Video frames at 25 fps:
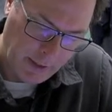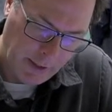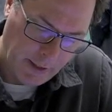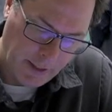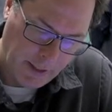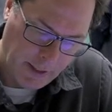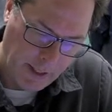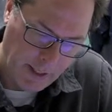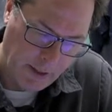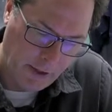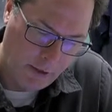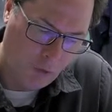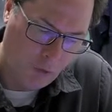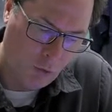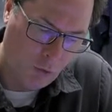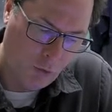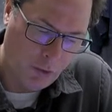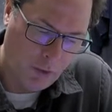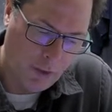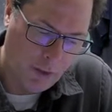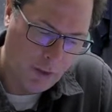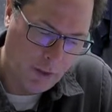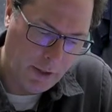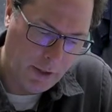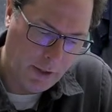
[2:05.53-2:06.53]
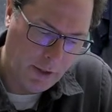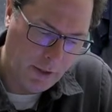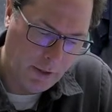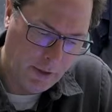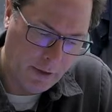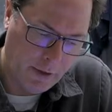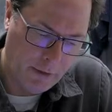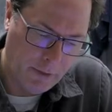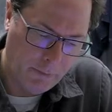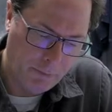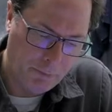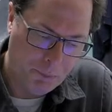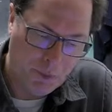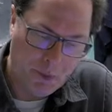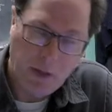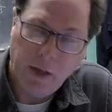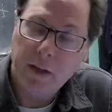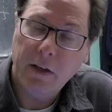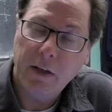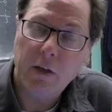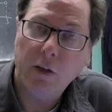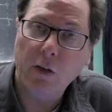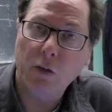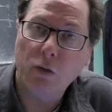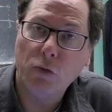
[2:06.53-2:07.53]
category, and
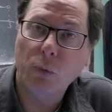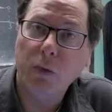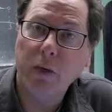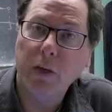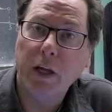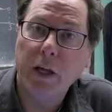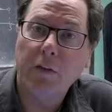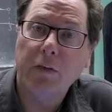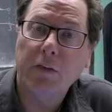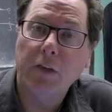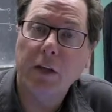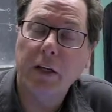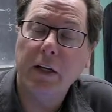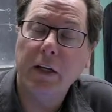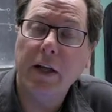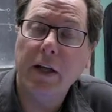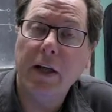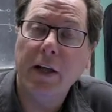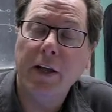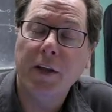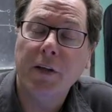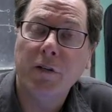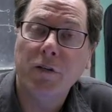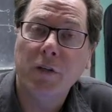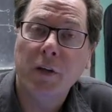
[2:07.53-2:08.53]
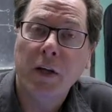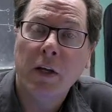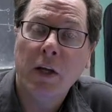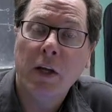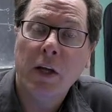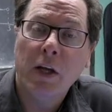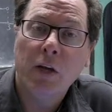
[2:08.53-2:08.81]
this one definitely does.